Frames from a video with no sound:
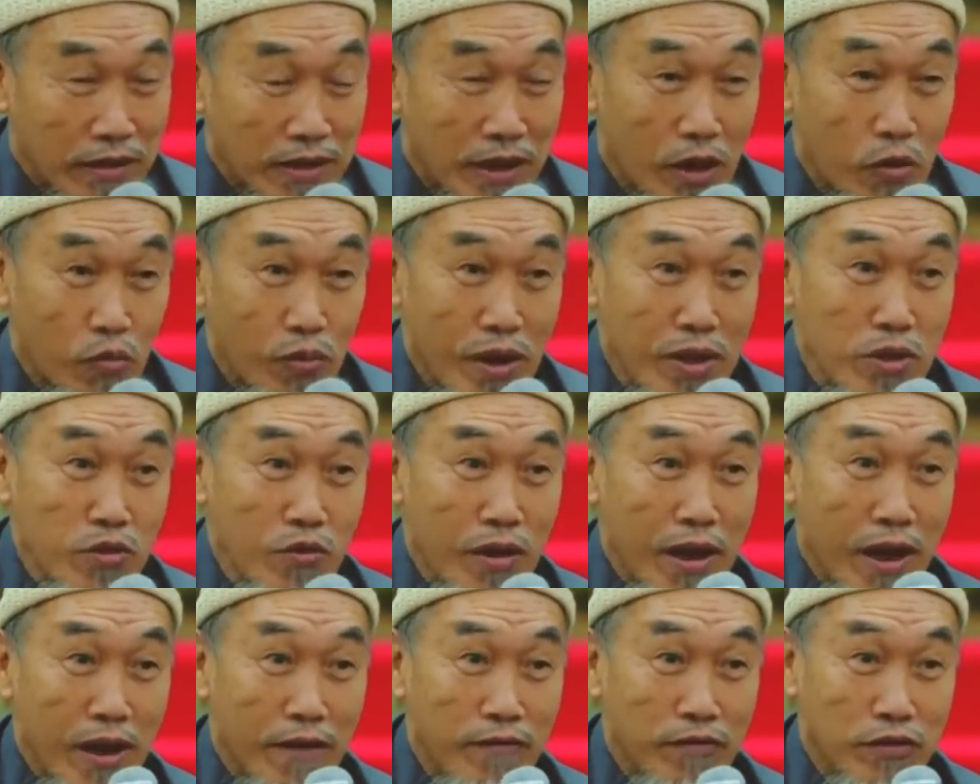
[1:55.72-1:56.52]
Now, when
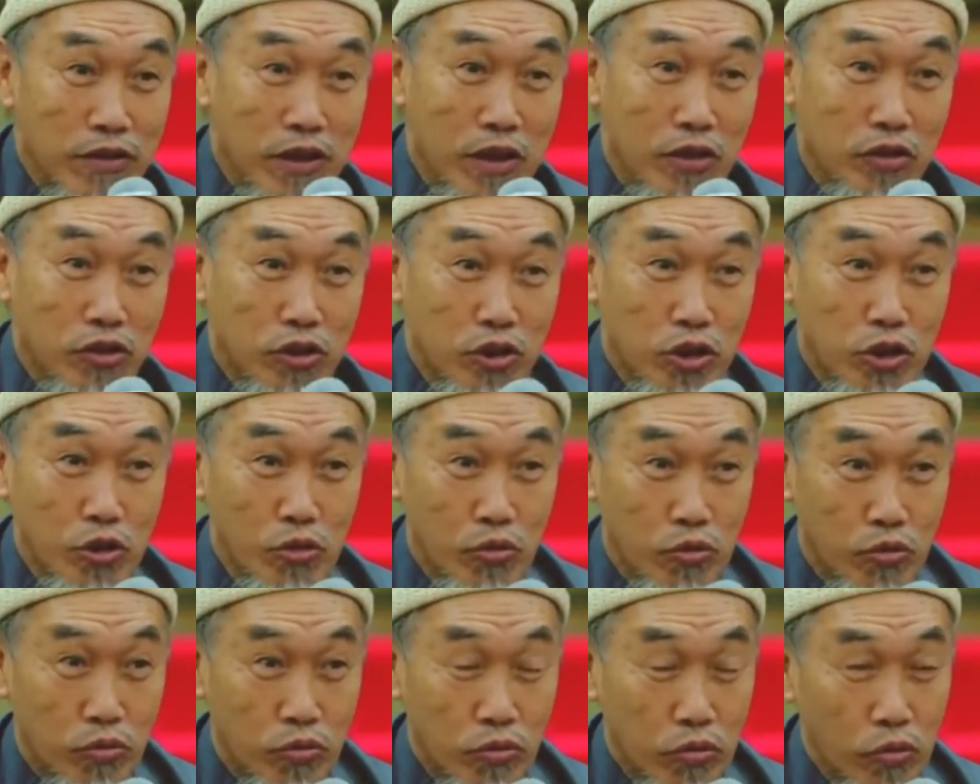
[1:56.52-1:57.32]
you have these
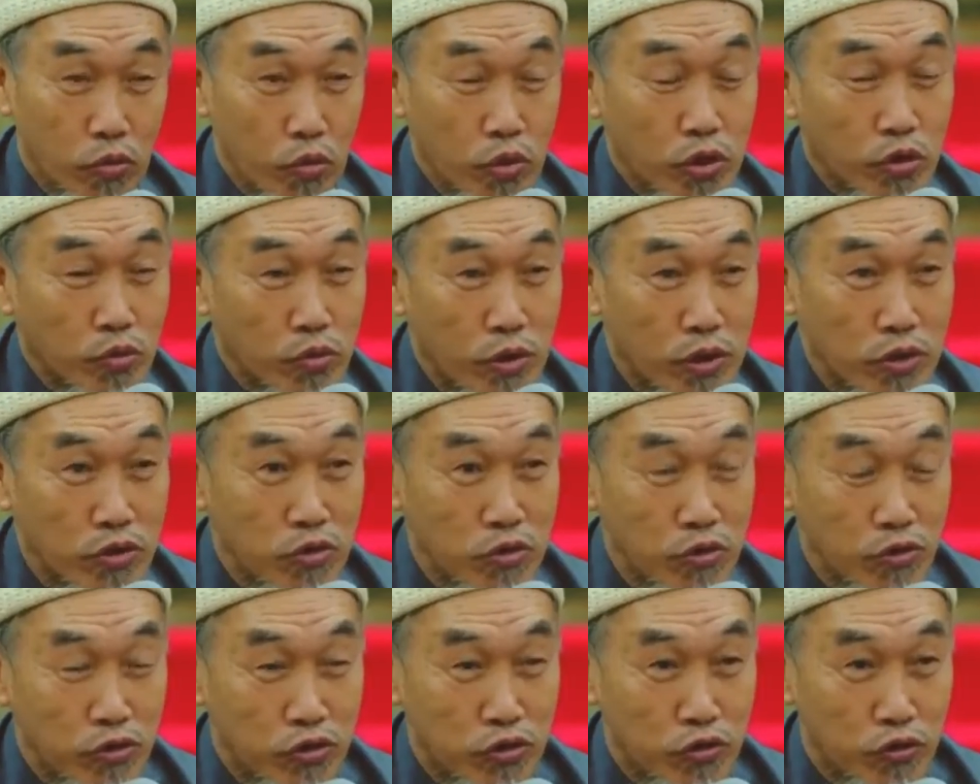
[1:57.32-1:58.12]
two, which one
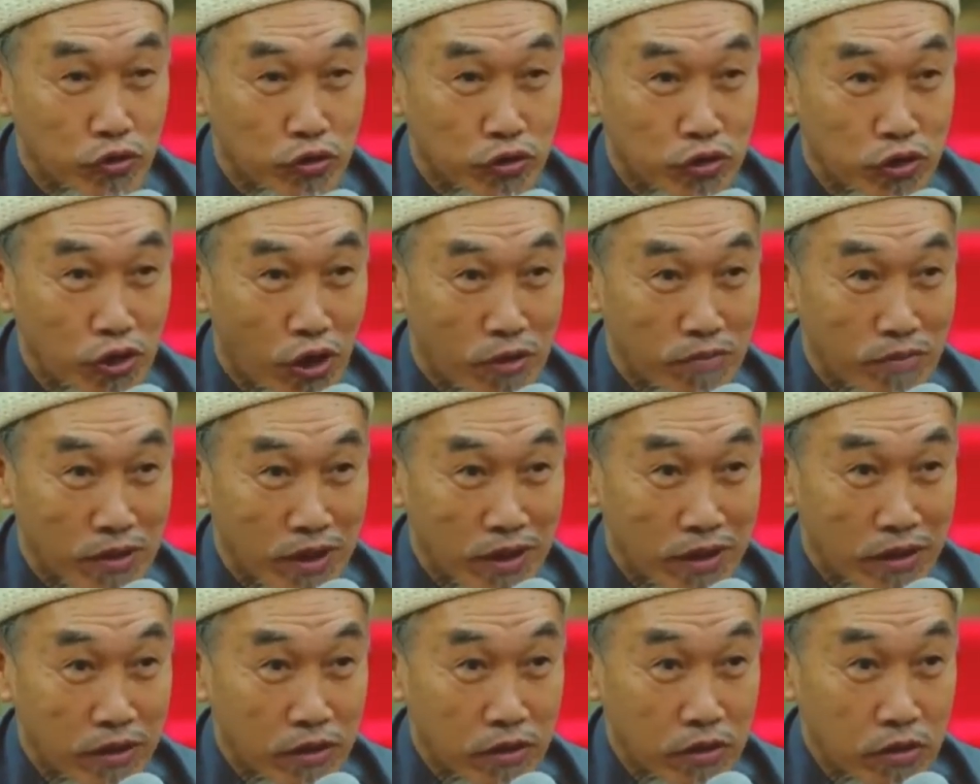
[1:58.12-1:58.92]
do you choose
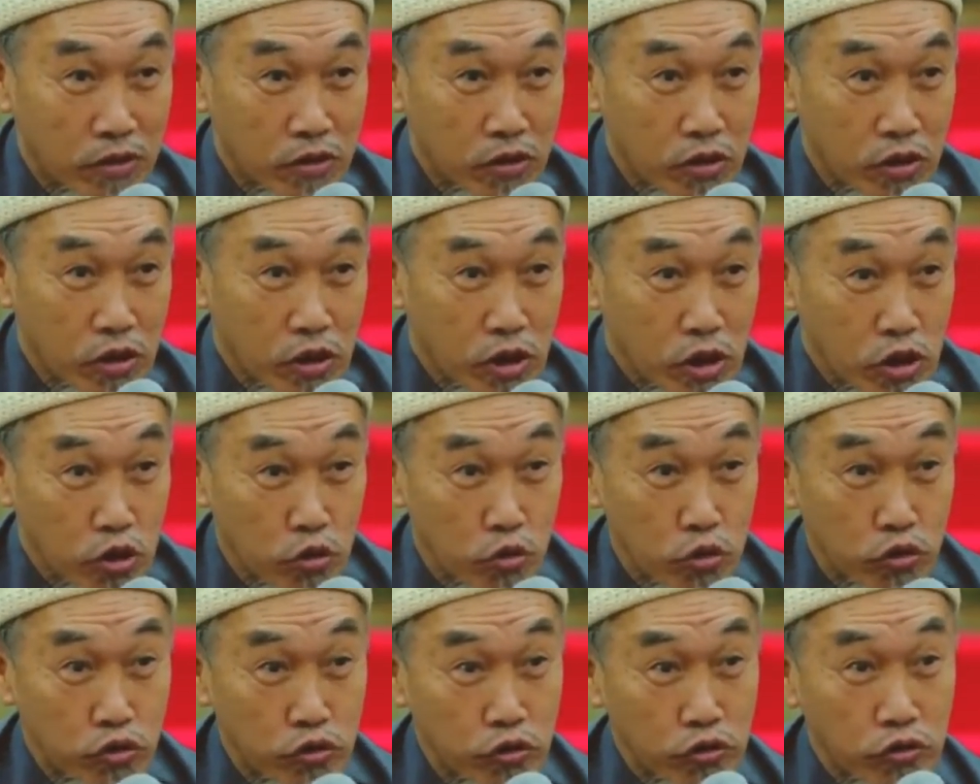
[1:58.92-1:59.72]
normally?
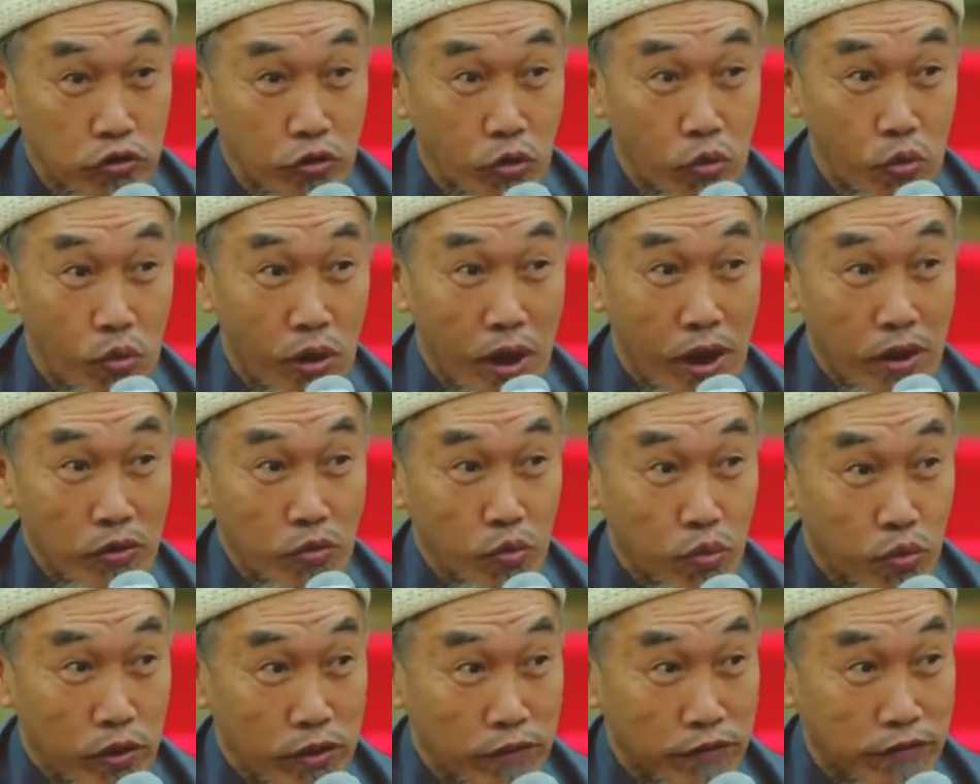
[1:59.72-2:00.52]
Do you choose the
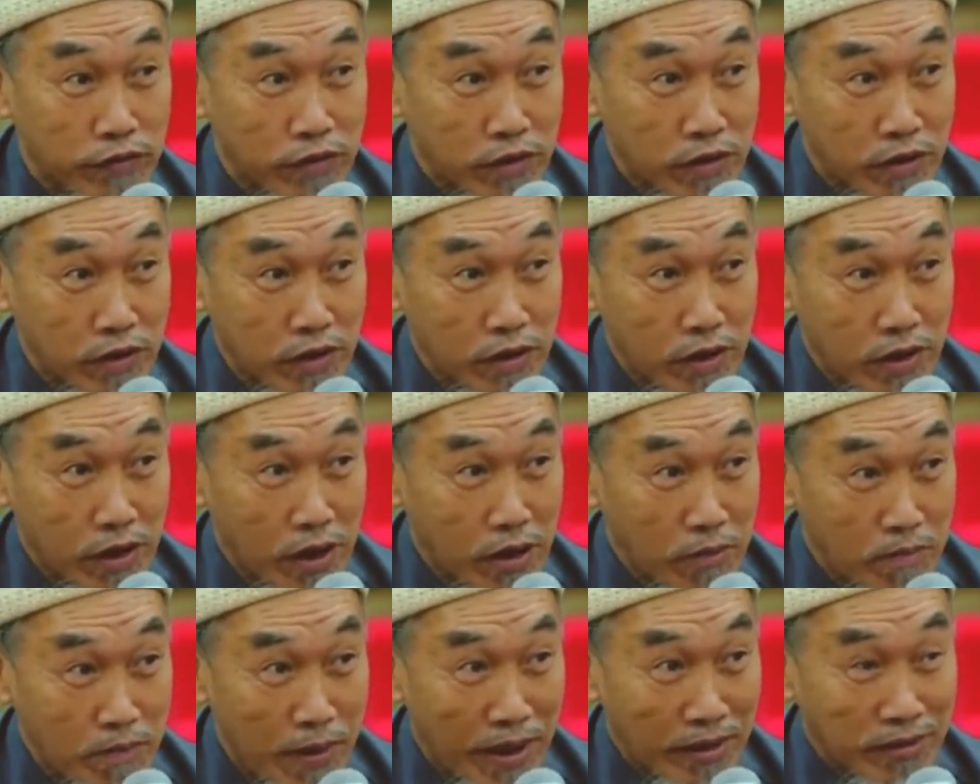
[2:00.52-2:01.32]
one with
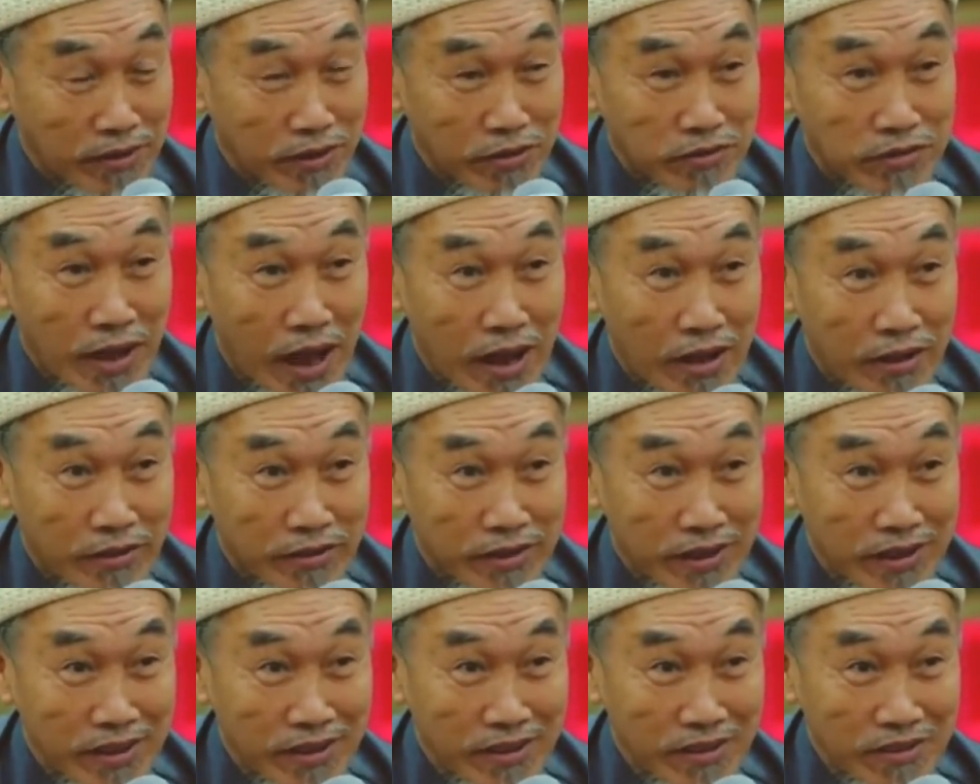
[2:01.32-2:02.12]
a better
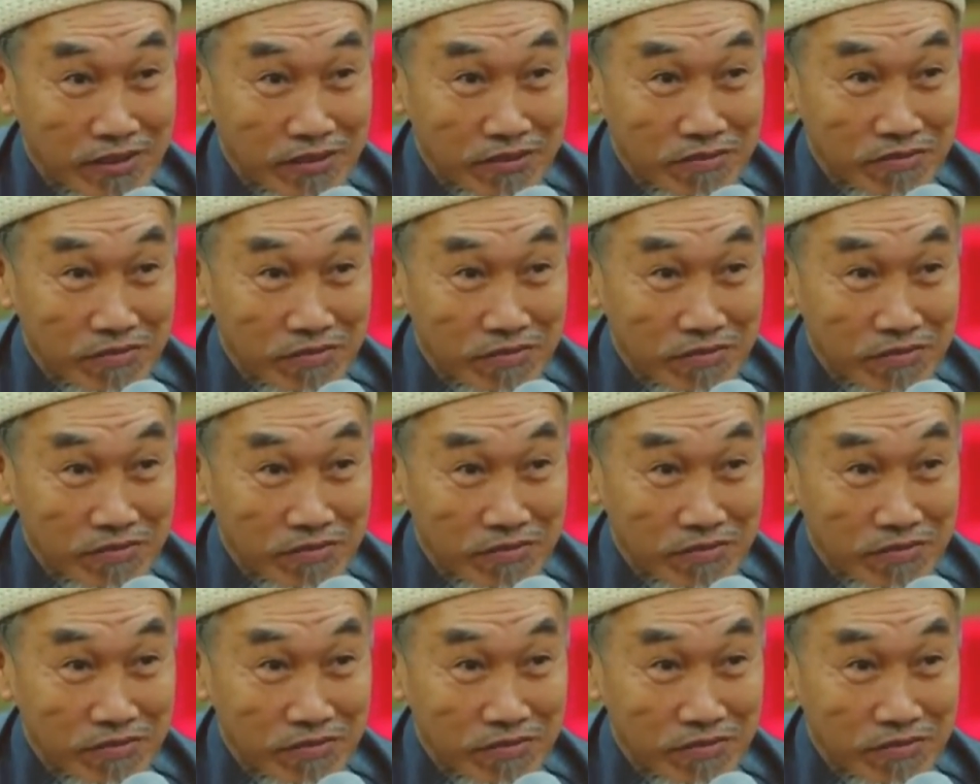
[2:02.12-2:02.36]
salary?